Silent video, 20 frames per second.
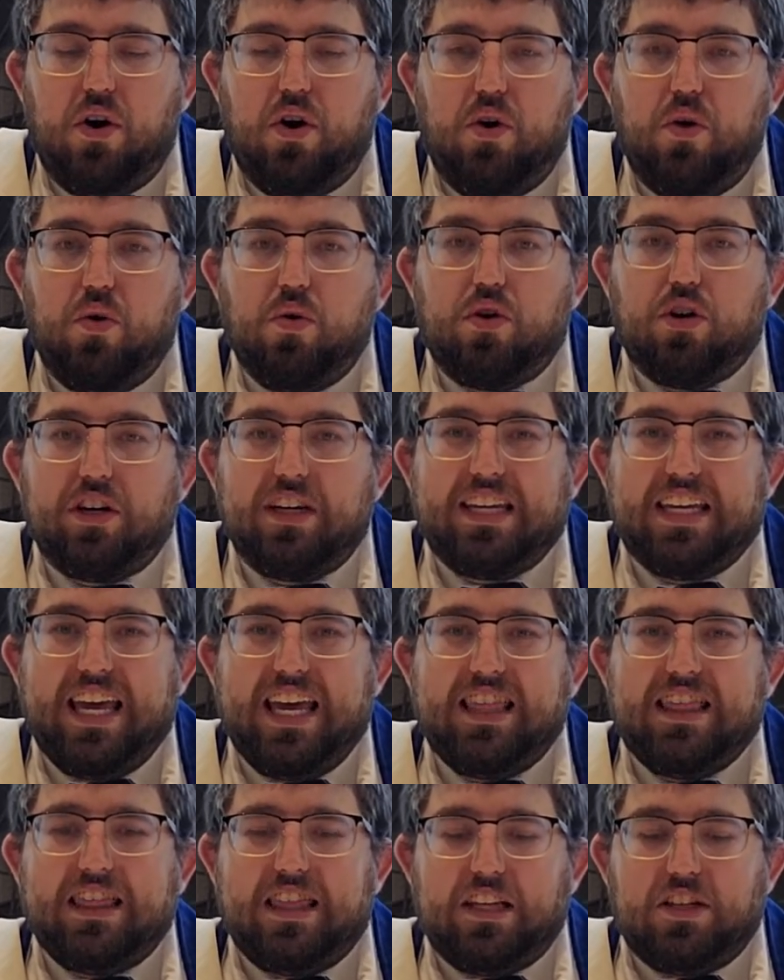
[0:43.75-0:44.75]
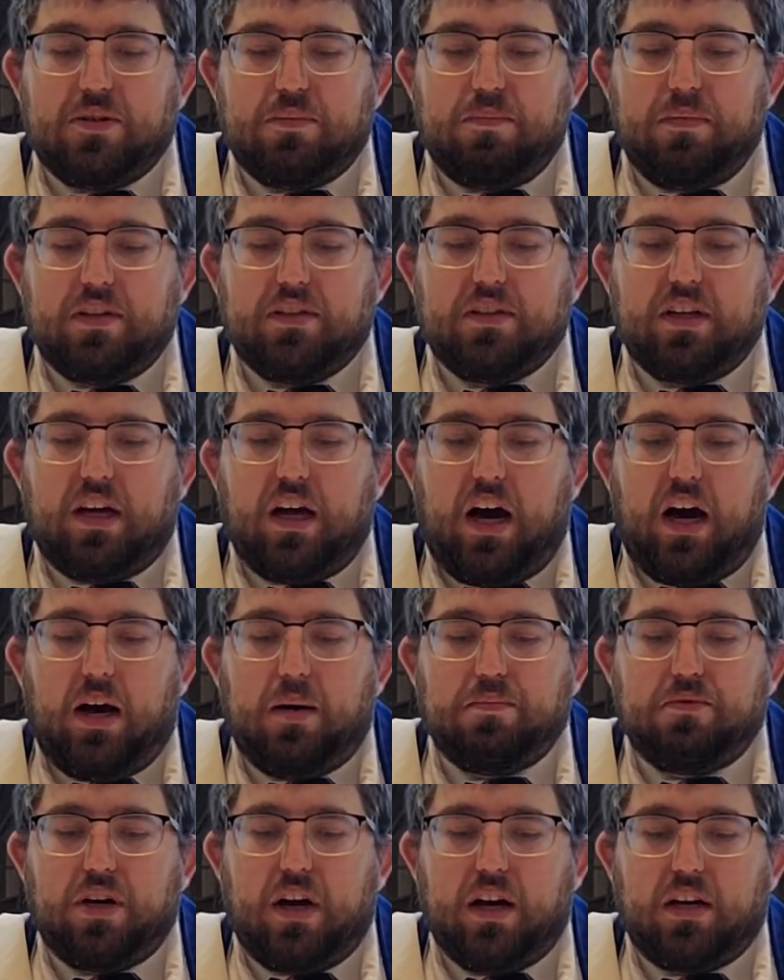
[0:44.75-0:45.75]
who could get this mystic
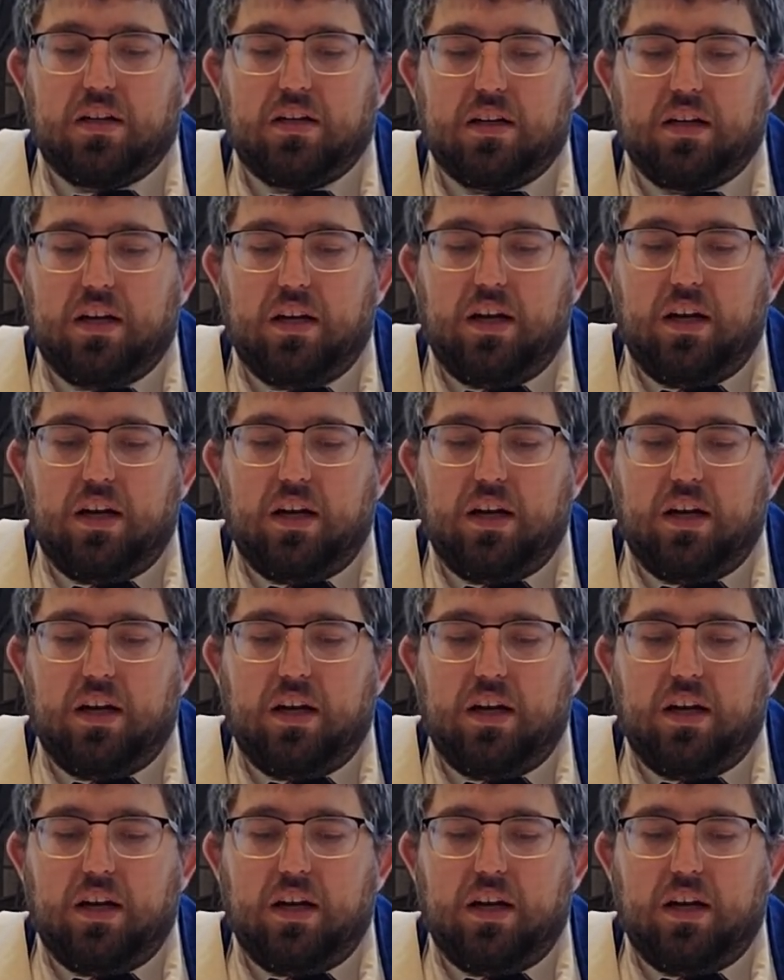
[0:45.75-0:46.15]
object